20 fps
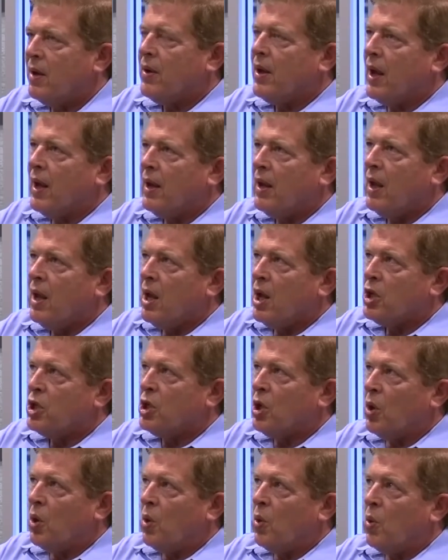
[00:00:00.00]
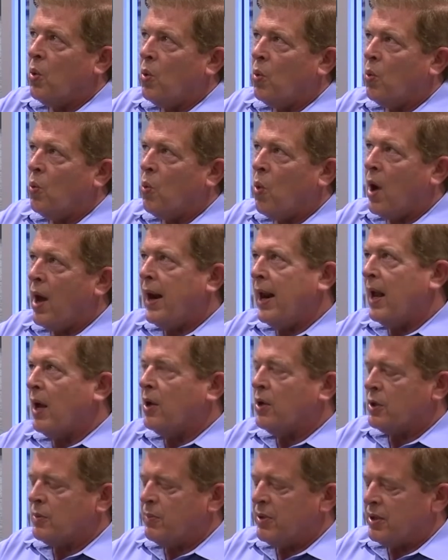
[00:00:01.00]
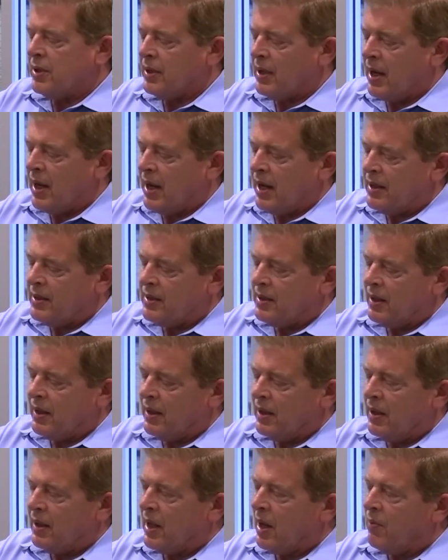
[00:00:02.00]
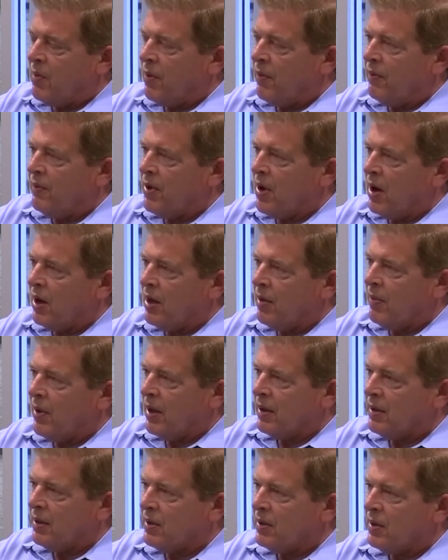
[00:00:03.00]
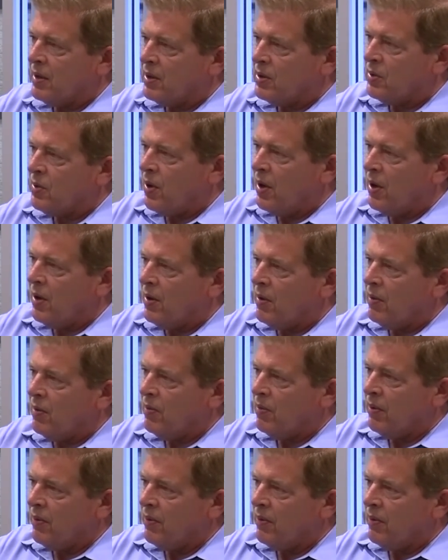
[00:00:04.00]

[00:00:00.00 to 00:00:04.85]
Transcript: Okay. So what else besides, again, what we've talked about, the soil,